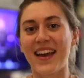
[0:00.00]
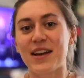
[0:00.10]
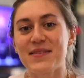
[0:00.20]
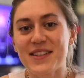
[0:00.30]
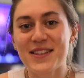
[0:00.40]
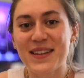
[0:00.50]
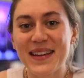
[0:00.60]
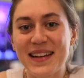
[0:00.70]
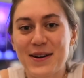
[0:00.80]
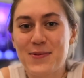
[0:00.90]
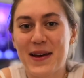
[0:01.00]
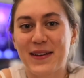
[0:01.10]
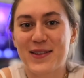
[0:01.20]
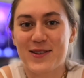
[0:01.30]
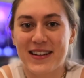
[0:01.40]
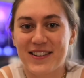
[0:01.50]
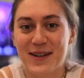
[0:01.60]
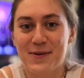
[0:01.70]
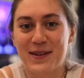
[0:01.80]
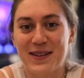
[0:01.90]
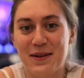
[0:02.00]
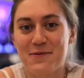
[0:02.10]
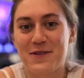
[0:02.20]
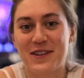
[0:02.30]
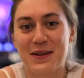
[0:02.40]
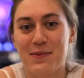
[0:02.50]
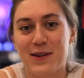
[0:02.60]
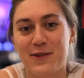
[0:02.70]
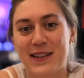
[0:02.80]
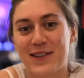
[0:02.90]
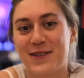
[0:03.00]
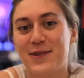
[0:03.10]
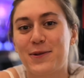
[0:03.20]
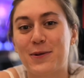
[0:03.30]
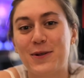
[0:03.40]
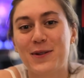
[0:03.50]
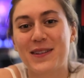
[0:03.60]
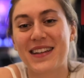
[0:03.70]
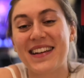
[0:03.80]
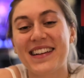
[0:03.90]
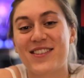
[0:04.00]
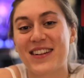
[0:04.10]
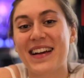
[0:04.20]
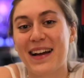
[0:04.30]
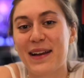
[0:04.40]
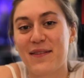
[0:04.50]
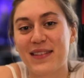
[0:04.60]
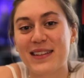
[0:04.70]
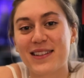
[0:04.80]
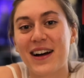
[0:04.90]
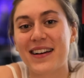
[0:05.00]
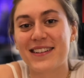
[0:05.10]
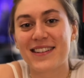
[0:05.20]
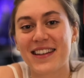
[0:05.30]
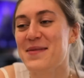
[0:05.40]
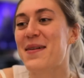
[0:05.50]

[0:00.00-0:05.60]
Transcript: So I'm just doing a little bit of stretching whilst I'm watching Middleditch and Schwartz. Literally, I love these guys.